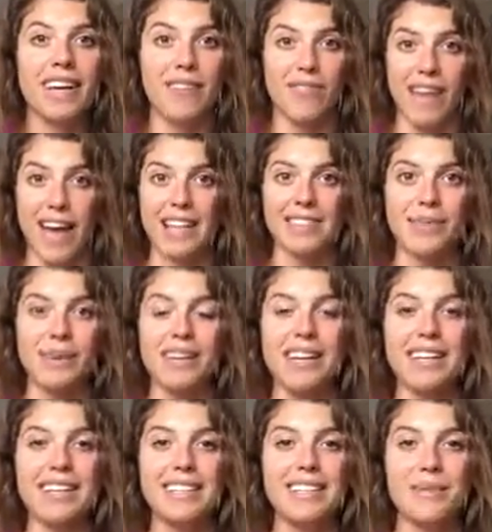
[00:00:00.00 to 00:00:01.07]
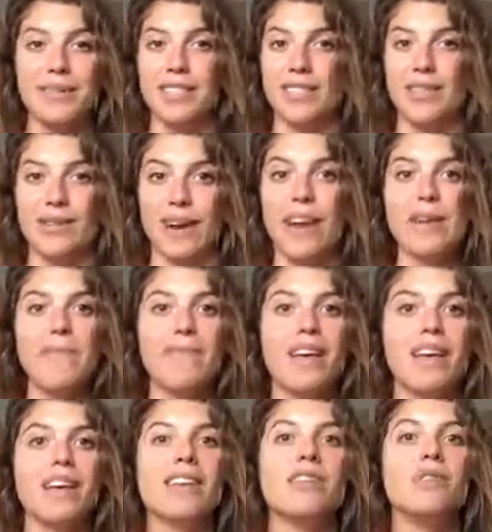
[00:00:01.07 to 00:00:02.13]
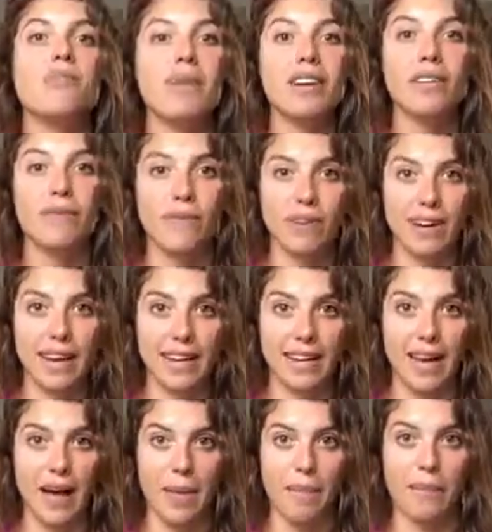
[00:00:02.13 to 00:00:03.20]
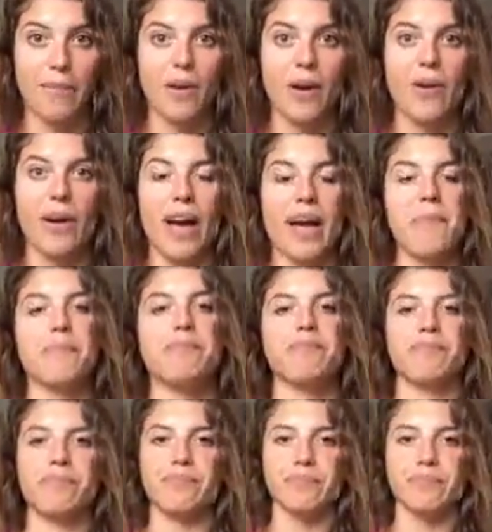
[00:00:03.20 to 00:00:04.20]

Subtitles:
If that's what it is, which is great, you build for income, okay?